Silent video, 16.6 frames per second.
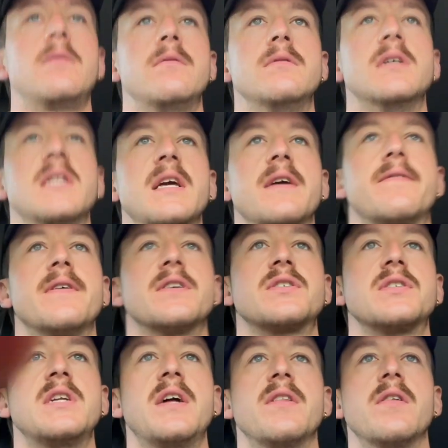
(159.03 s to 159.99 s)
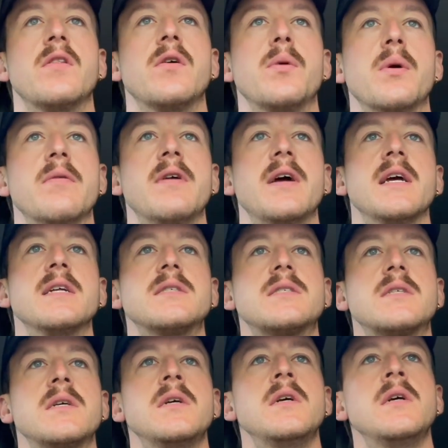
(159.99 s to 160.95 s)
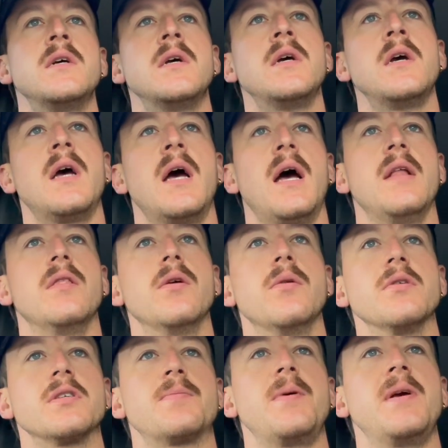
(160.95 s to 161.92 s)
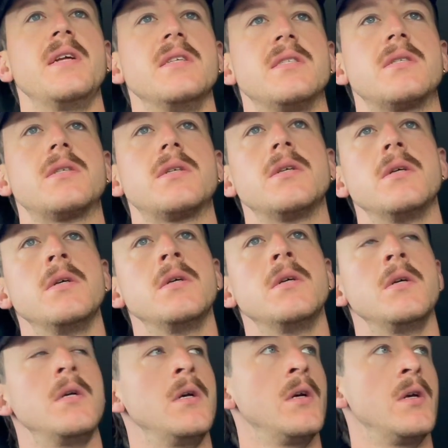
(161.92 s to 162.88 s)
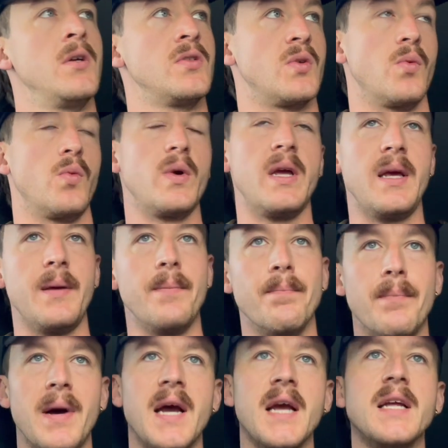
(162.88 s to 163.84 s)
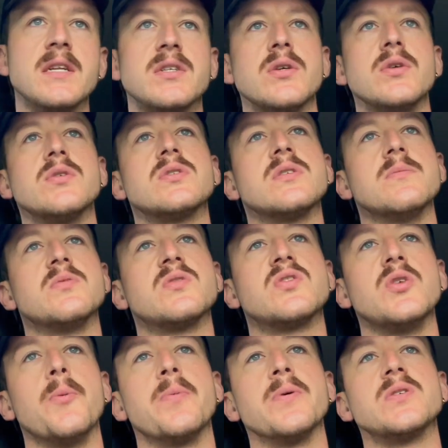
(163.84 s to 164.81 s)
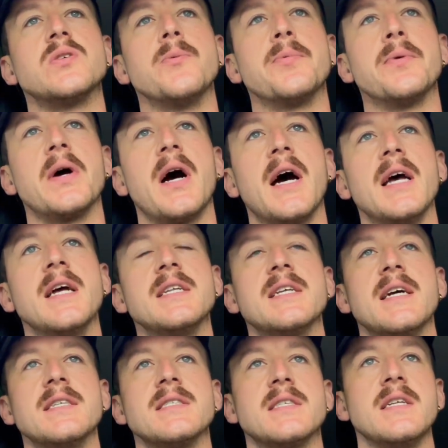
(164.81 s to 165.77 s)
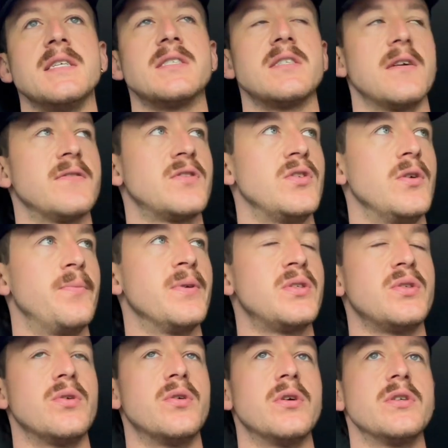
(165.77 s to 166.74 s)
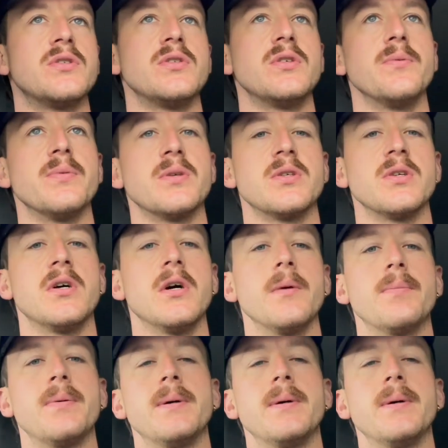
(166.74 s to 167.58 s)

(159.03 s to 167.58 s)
really efficient at the lower rates and lower speeds. So we might do some super high intensity stuff, super short, super sharp.